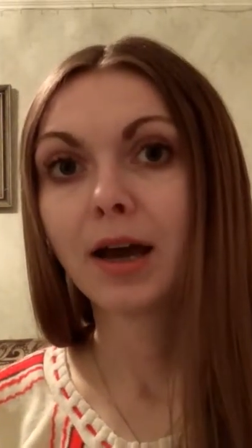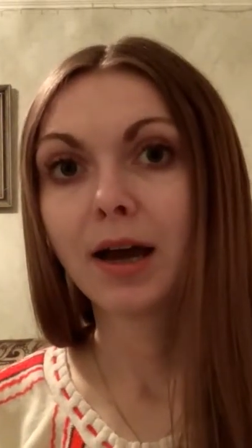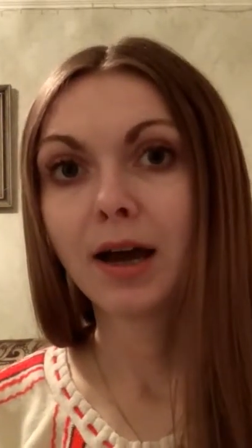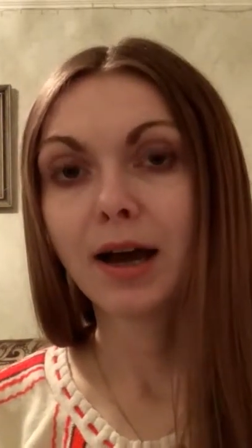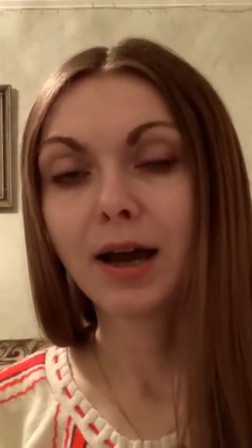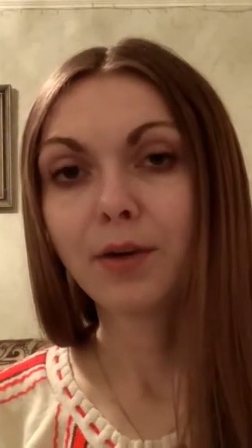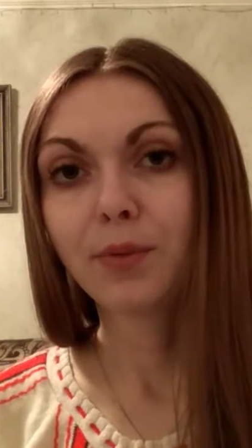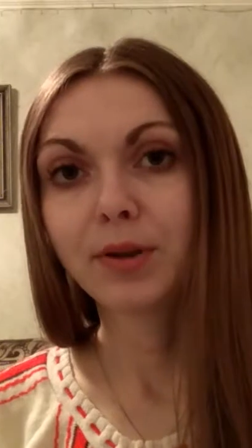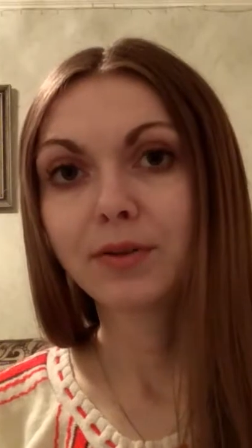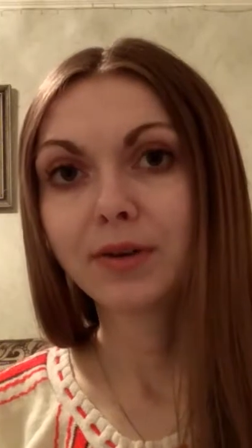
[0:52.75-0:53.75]
I
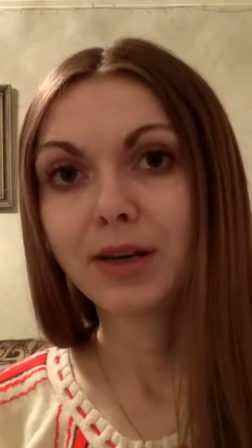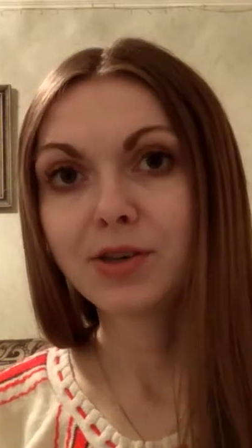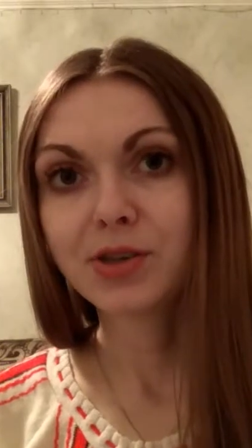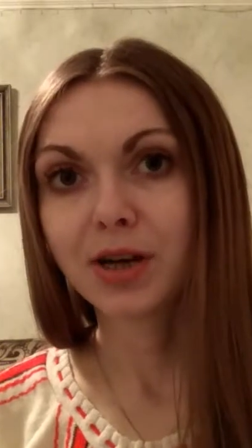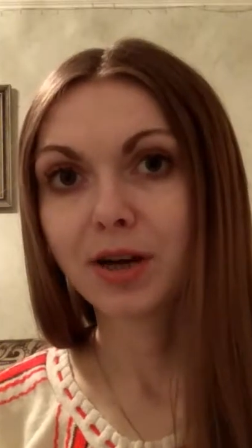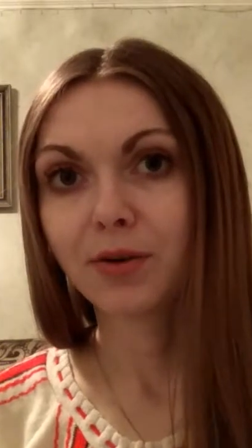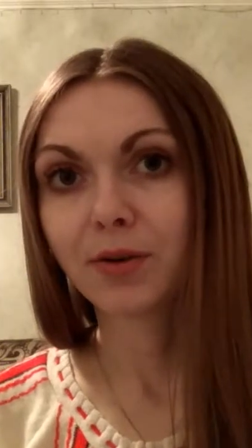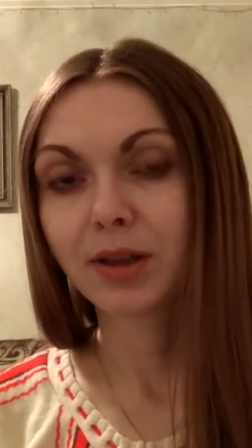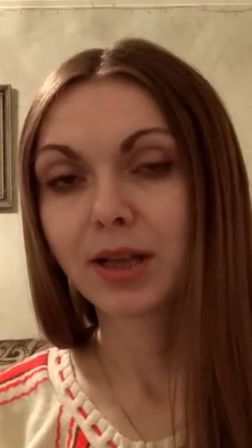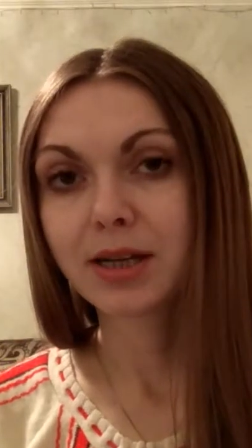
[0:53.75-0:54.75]
will arrange
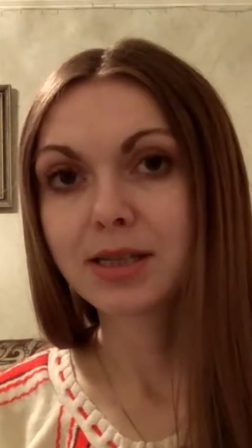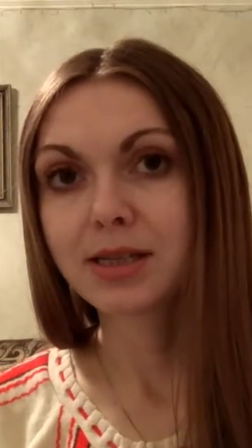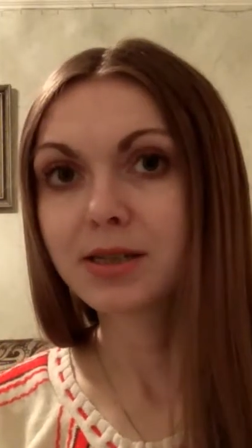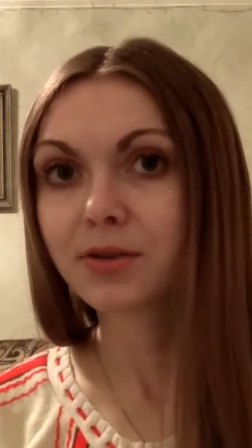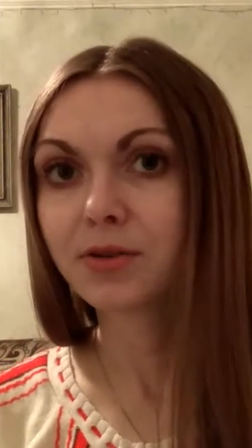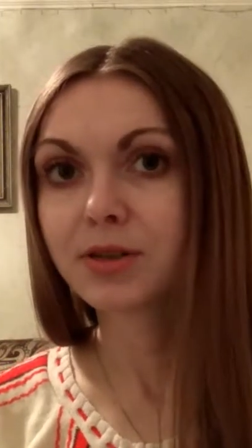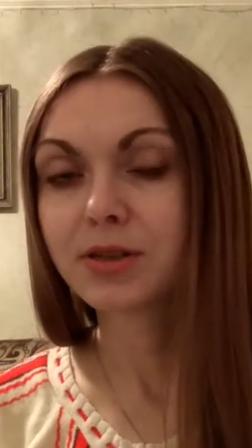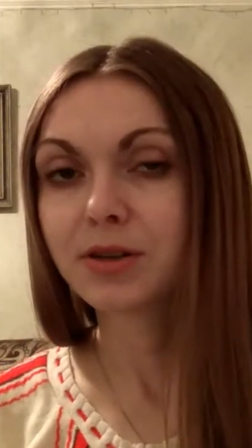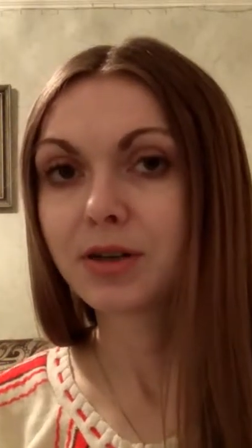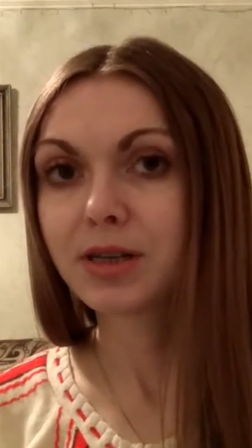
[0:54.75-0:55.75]
our classes
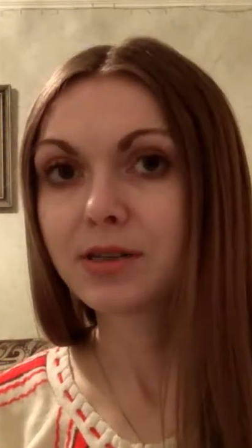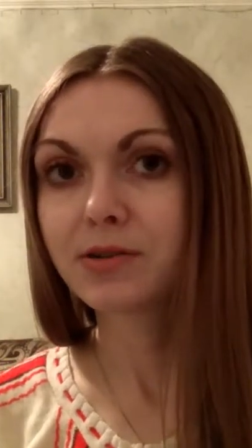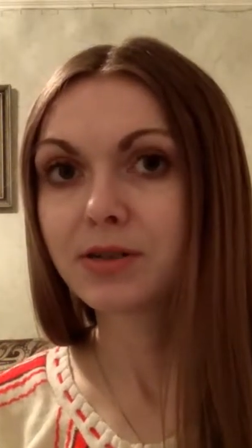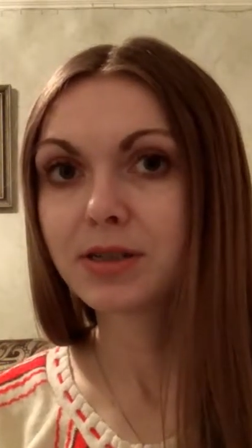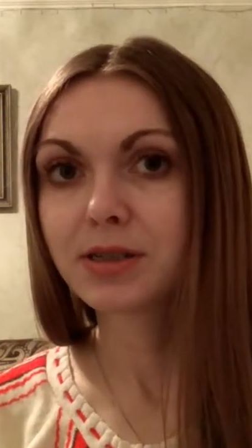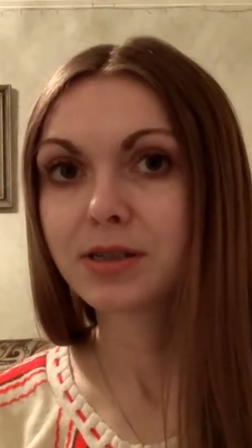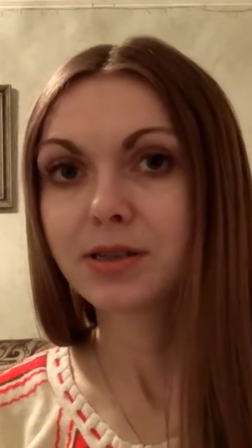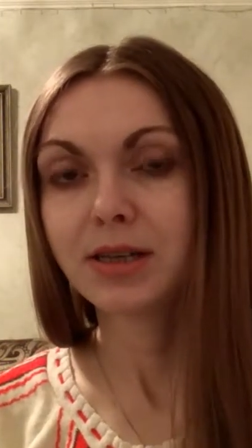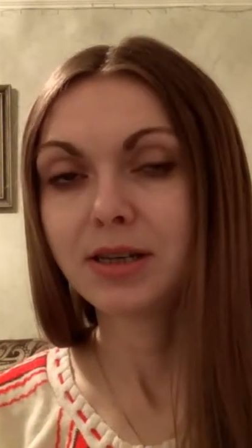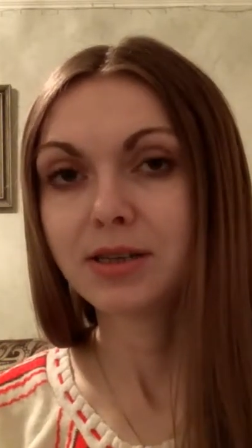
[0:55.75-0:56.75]
according to your interests,
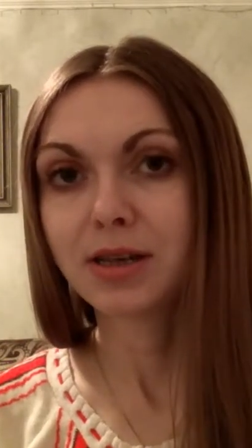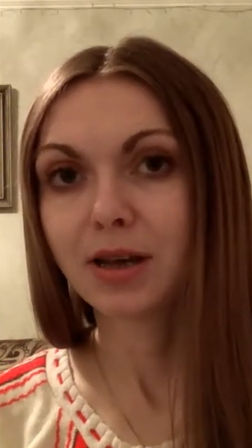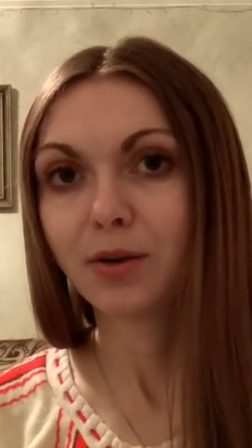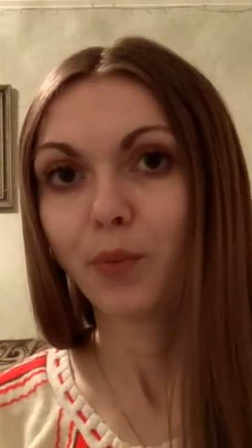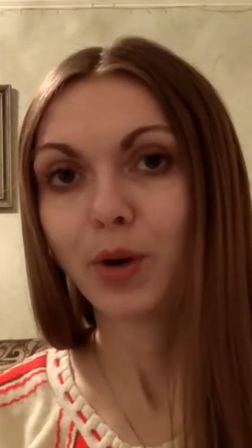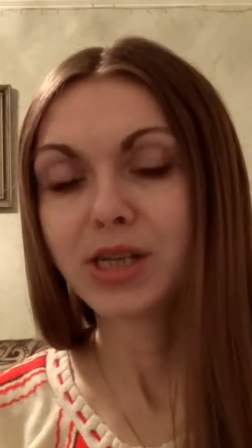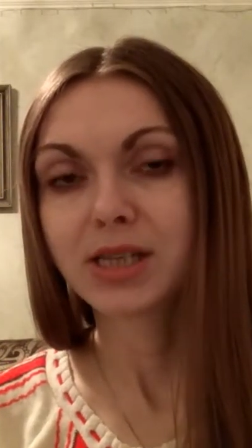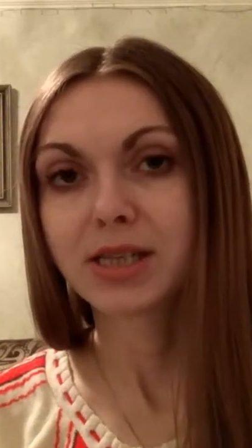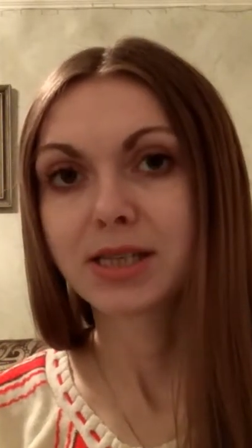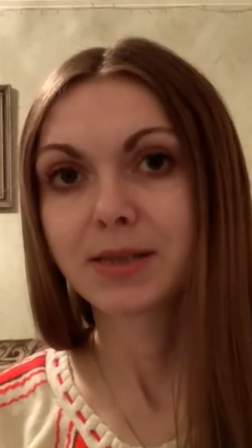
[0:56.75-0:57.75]
needs, and
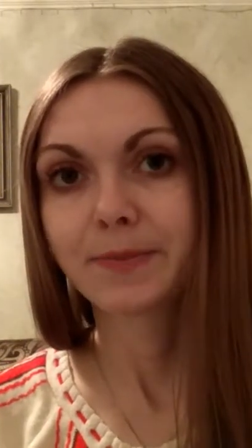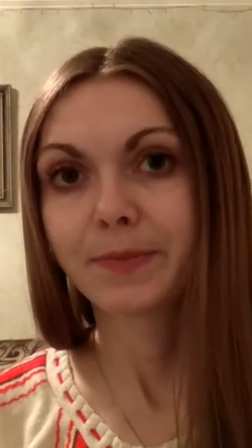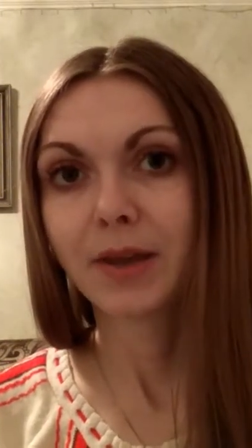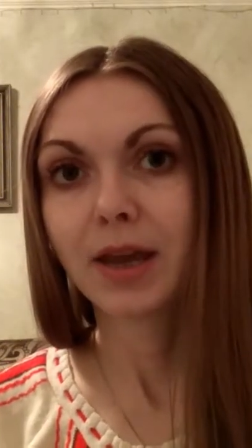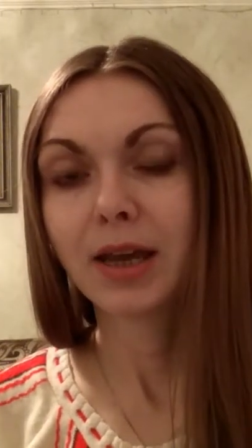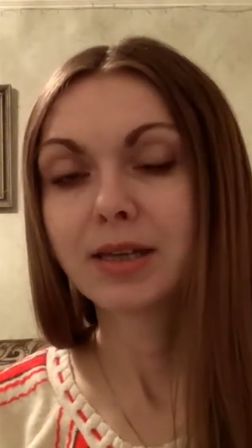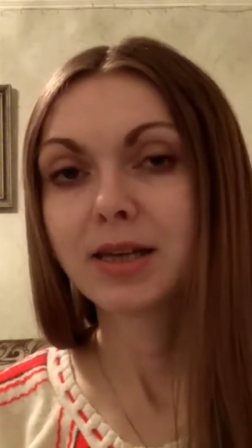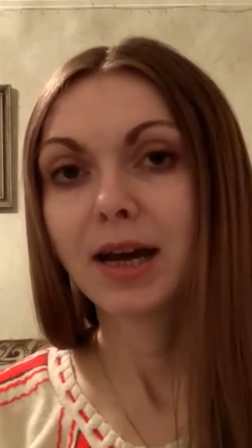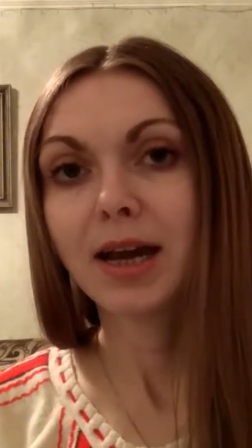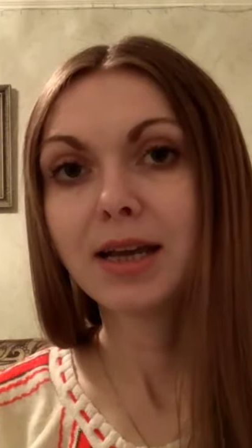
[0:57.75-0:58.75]
wishes.
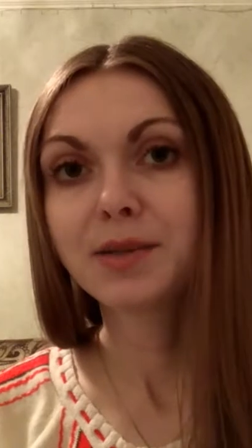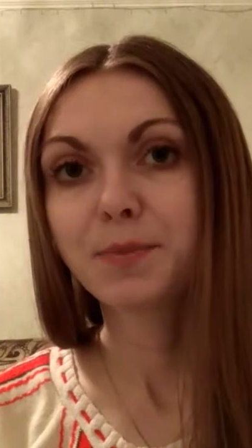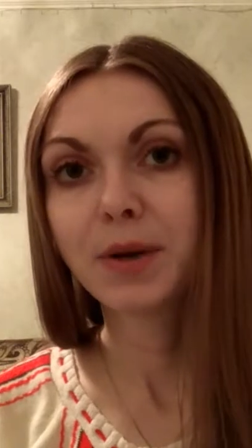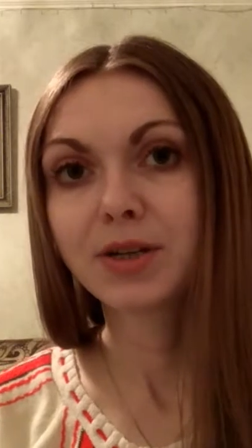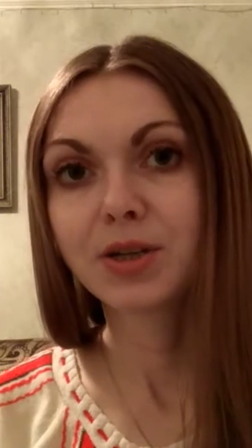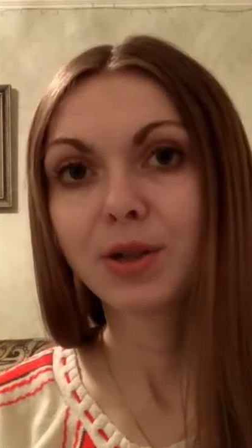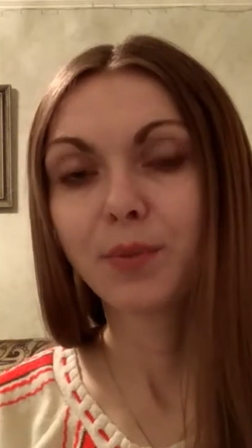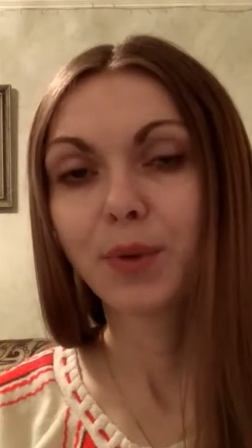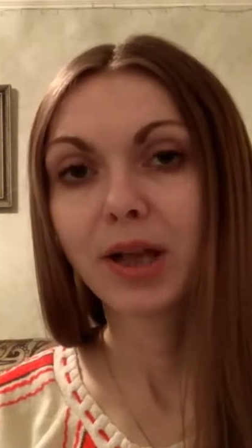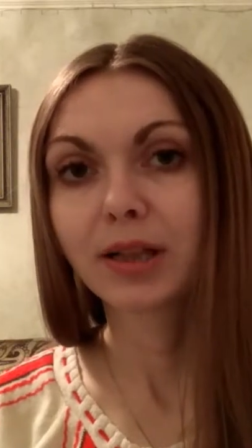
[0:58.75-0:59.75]
And I especially
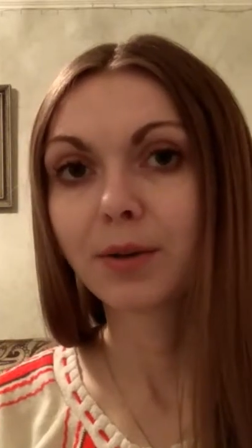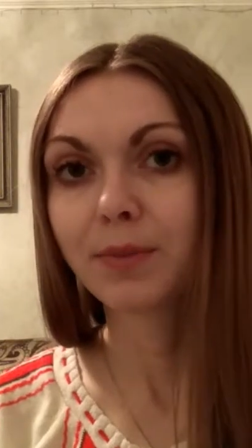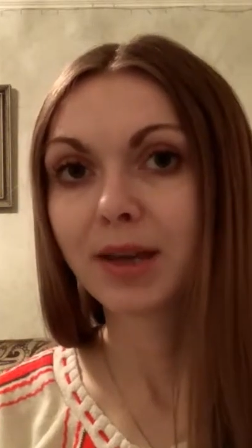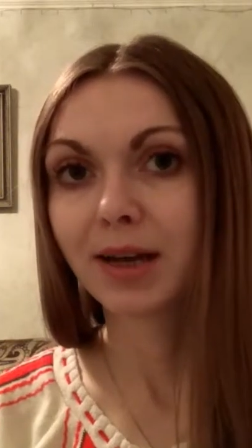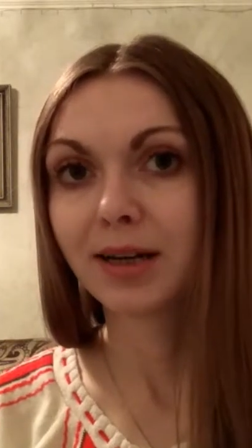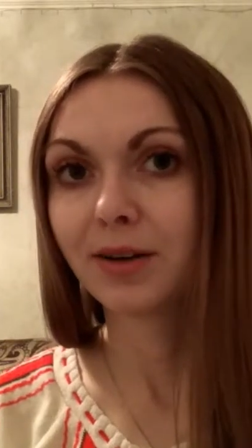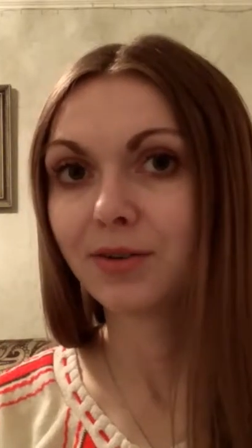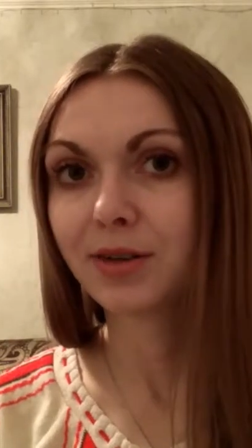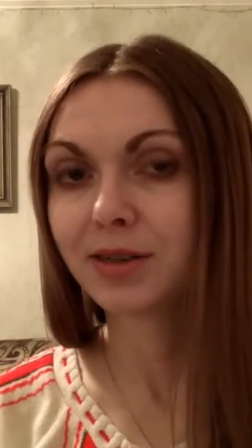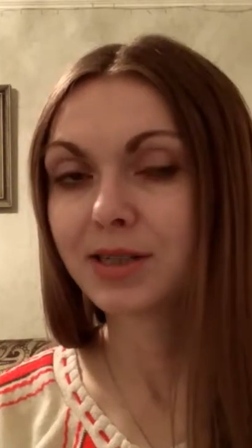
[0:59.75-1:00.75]
welcome young
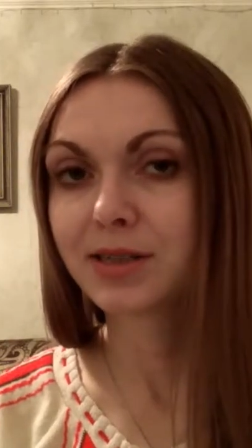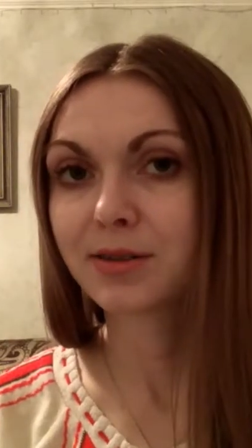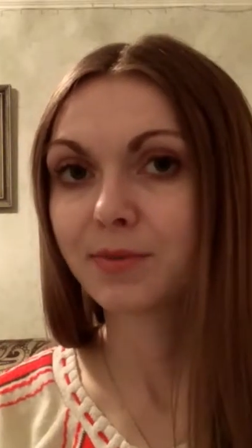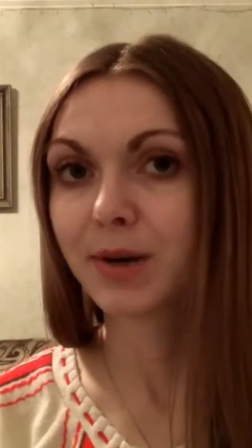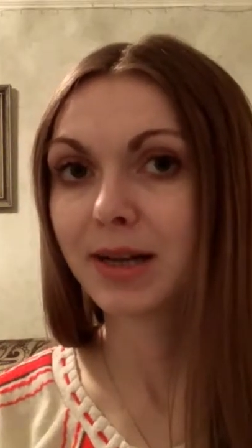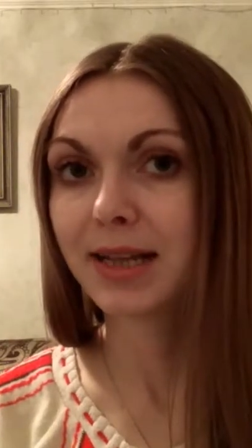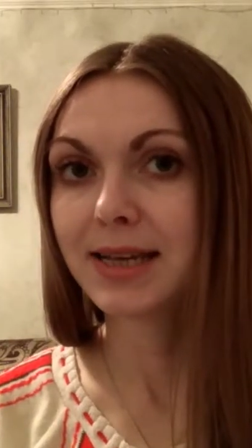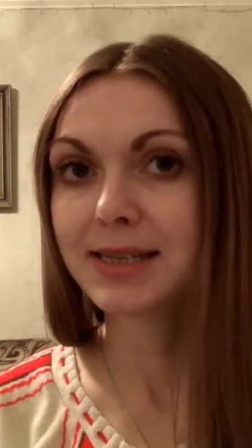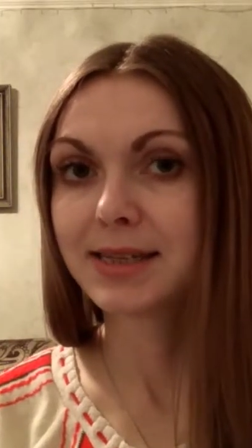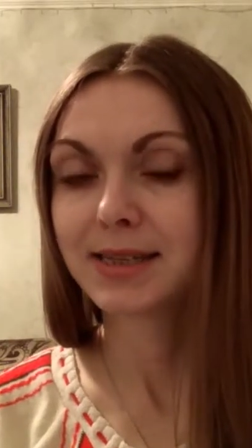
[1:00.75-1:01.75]
learners to my
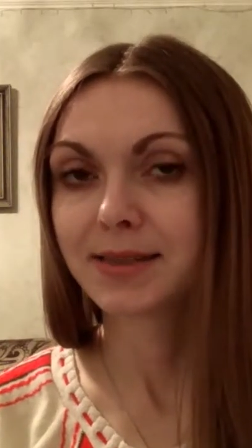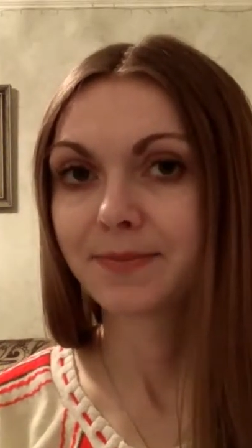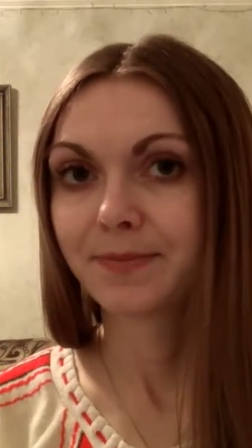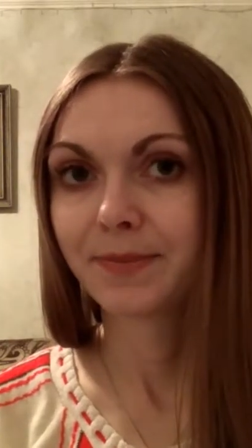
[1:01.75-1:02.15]
lessons.